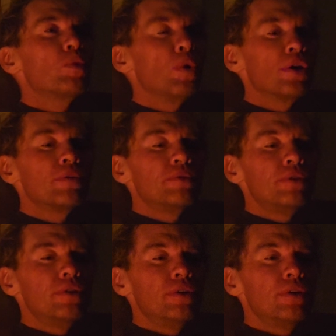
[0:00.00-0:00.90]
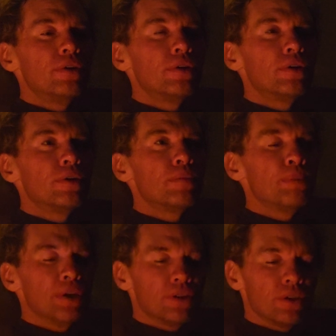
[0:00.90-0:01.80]
What
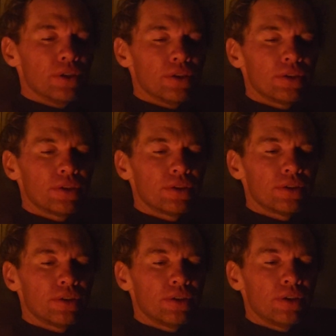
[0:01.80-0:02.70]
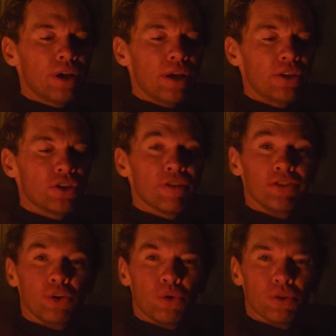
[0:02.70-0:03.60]
business is it
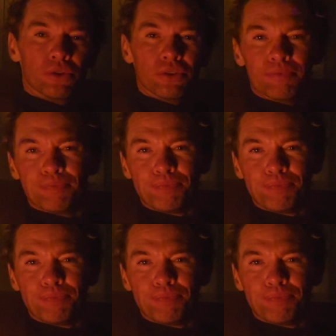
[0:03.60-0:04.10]
of yours?